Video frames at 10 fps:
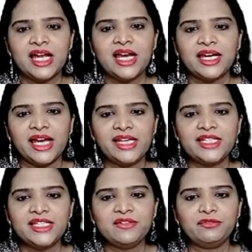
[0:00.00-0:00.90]

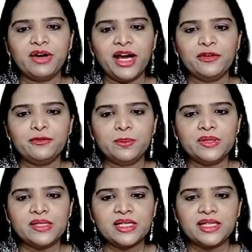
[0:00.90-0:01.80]

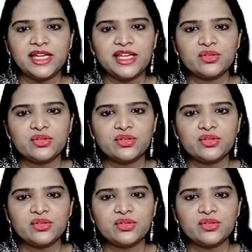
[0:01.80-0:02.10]
95%.